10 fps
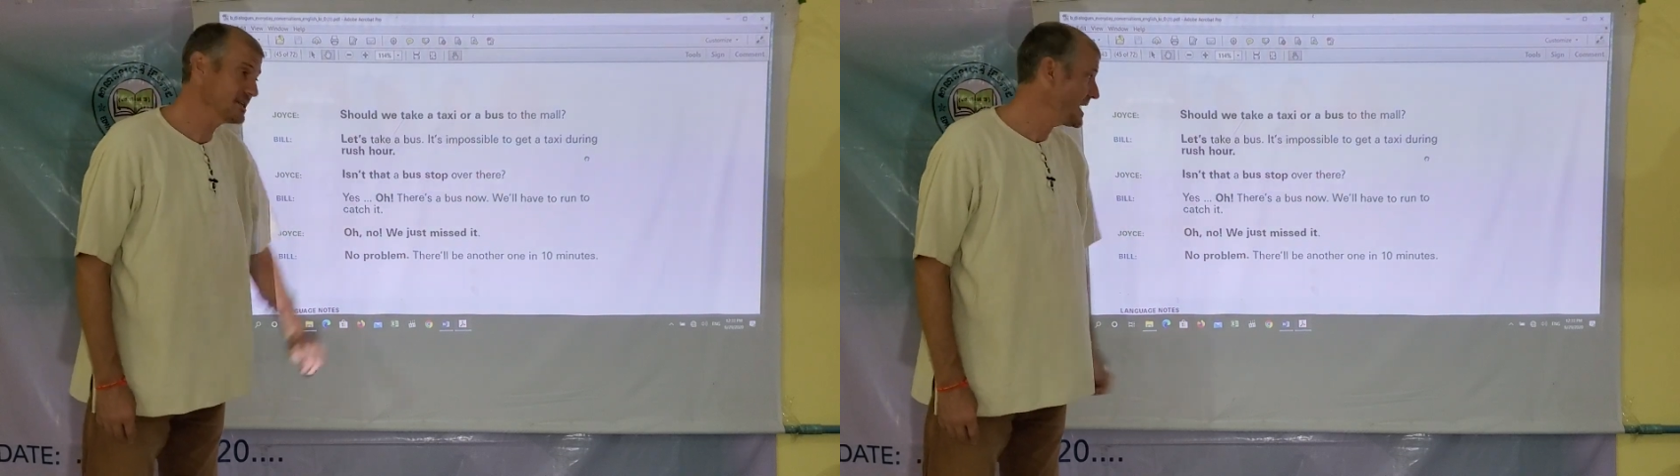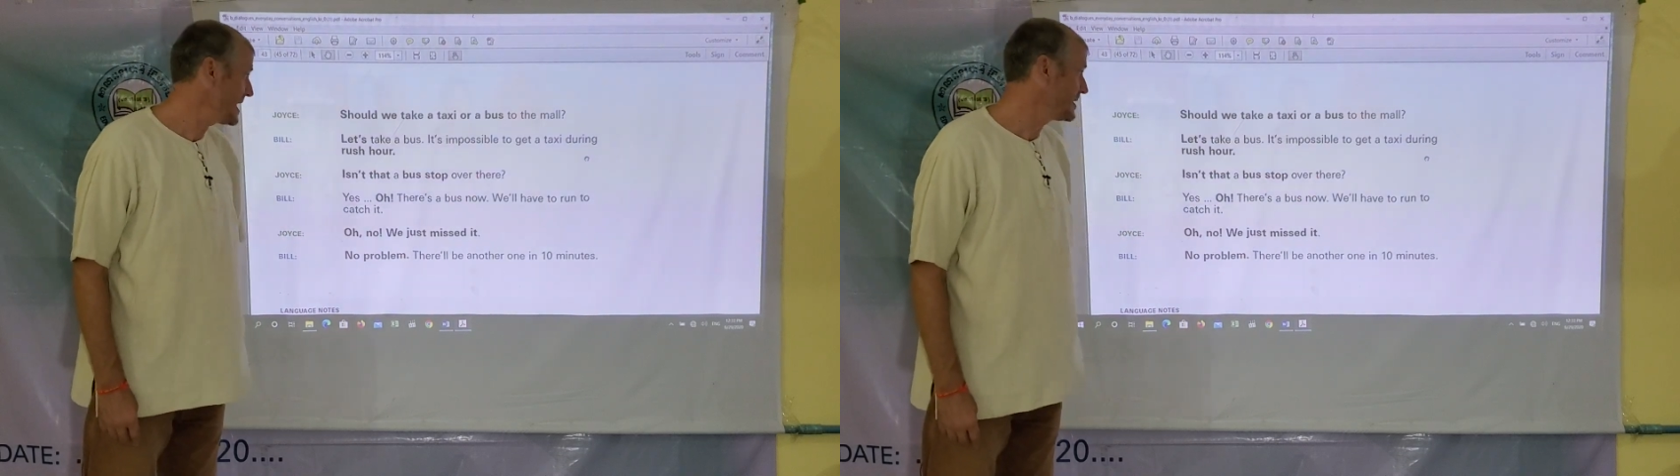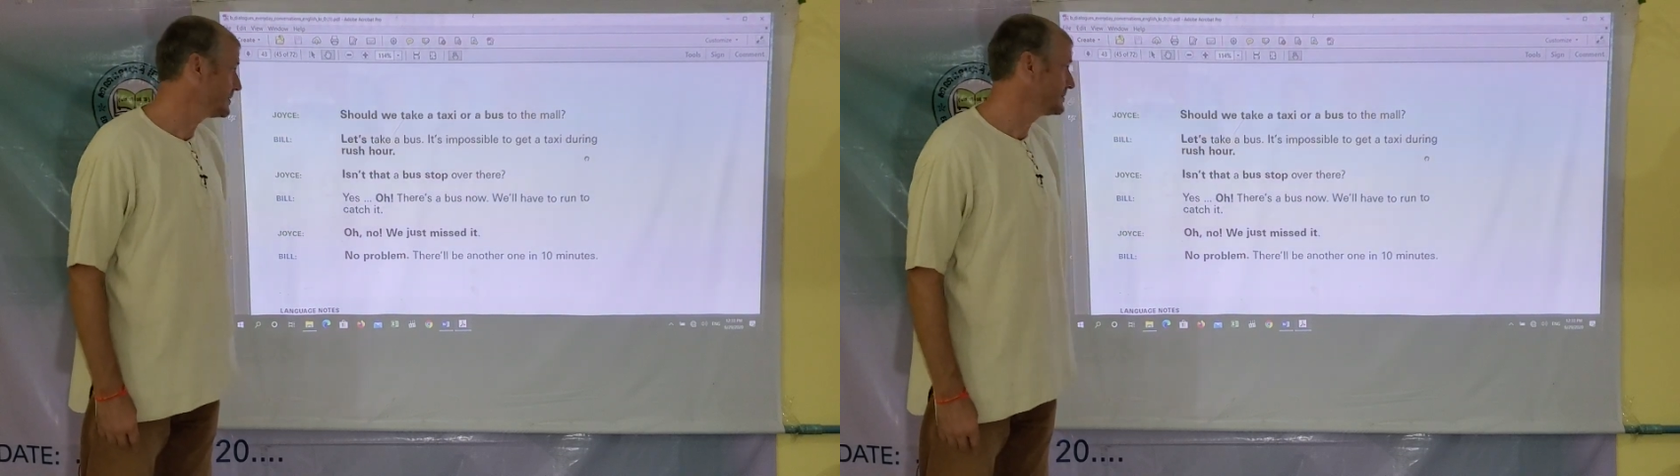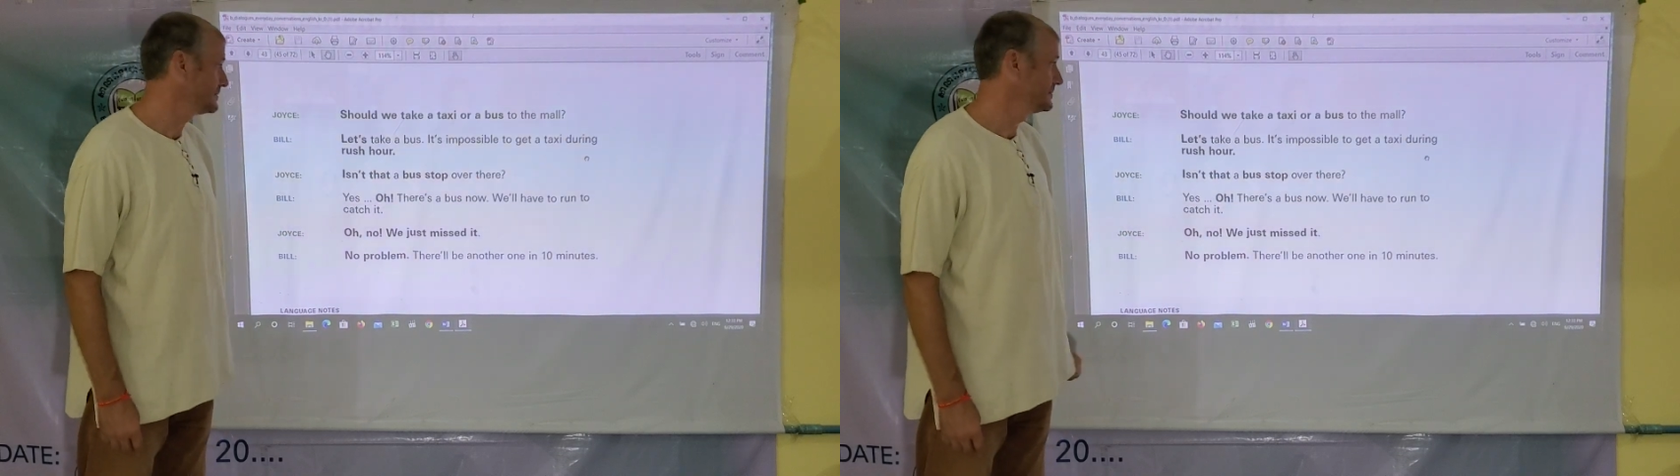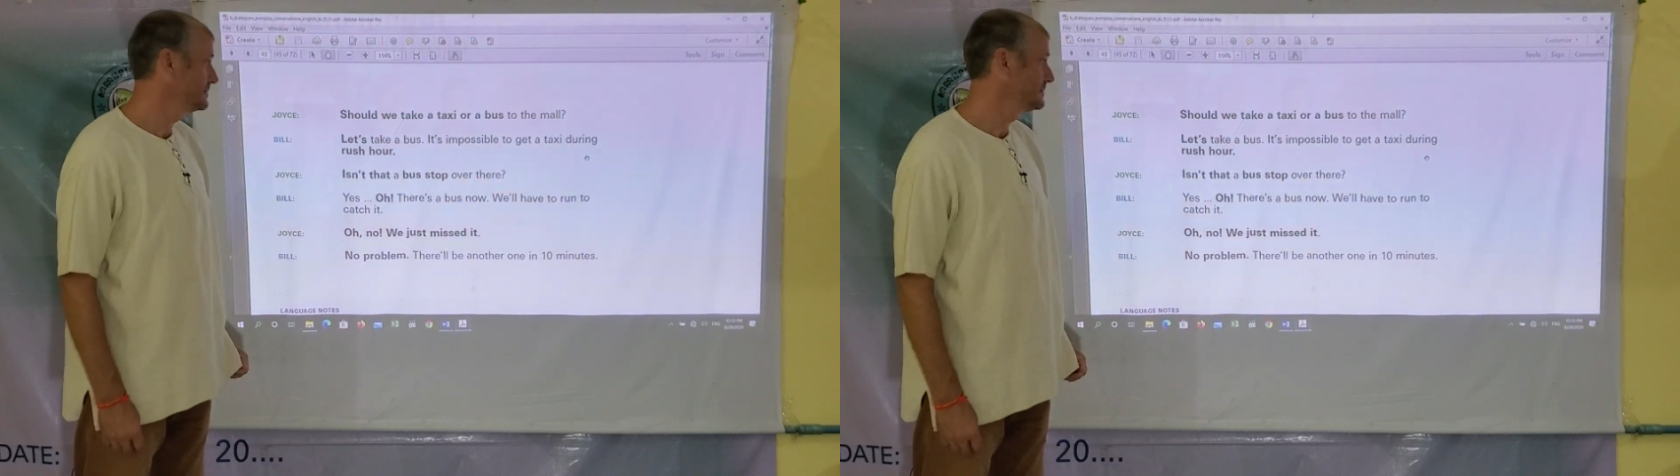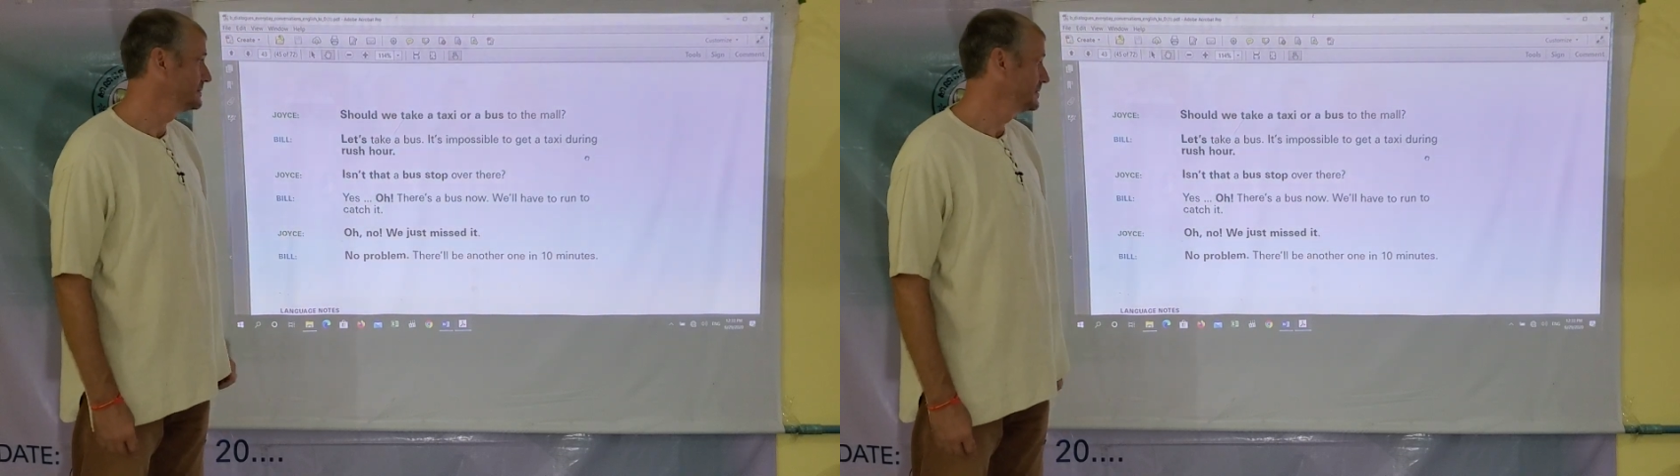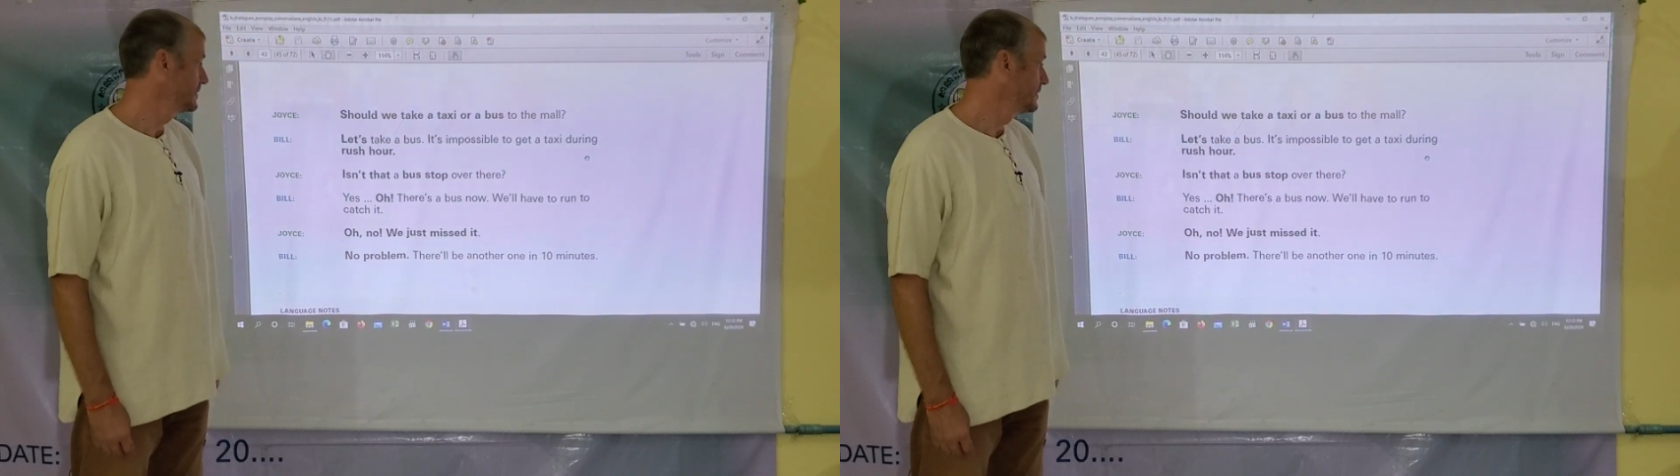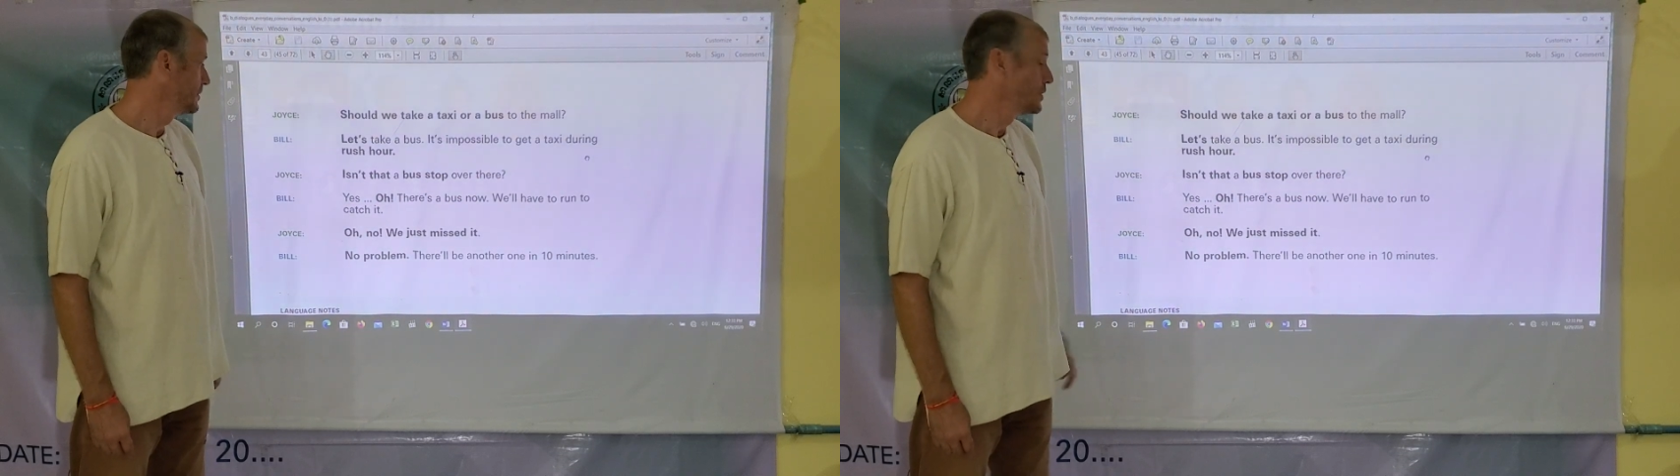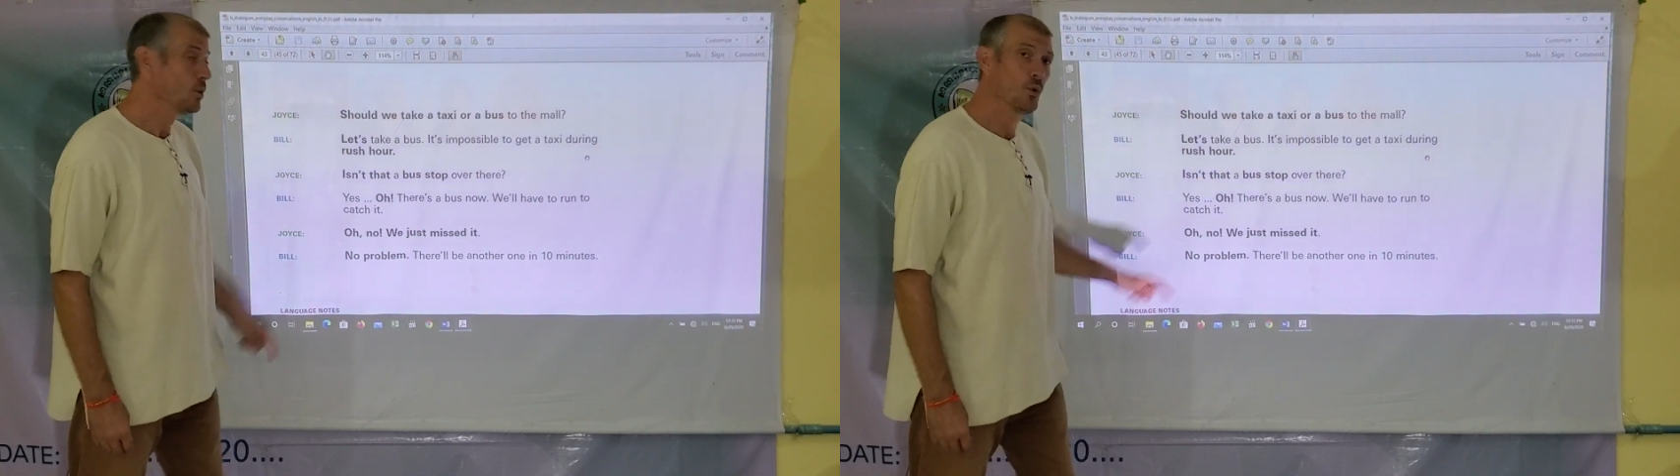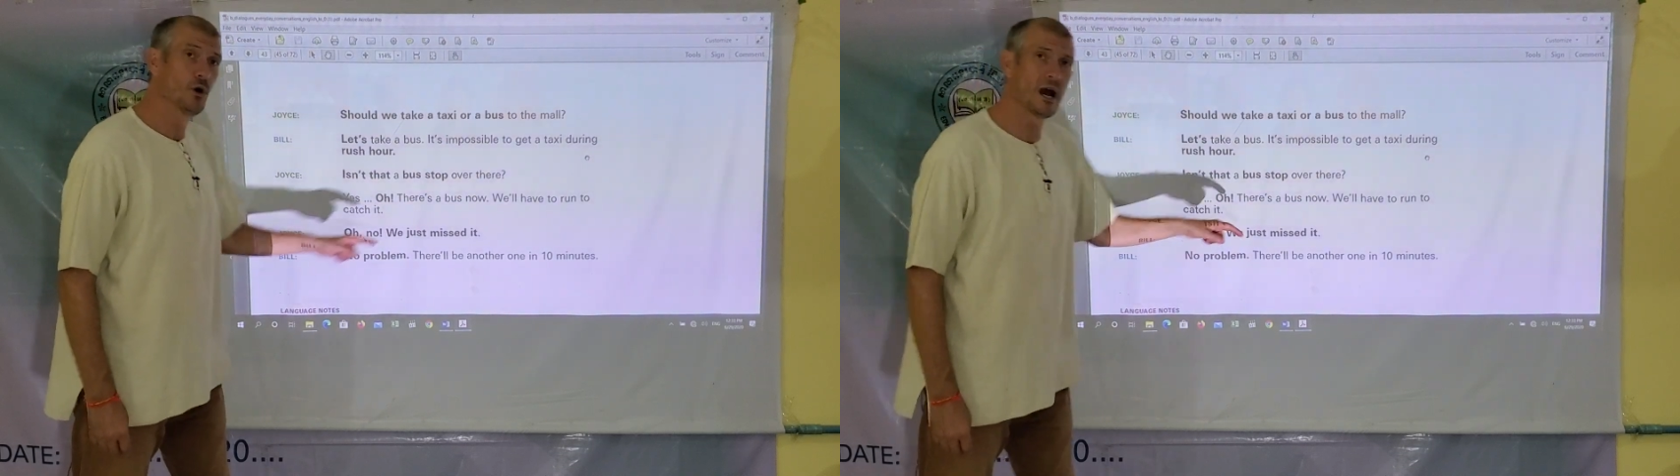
now. We'll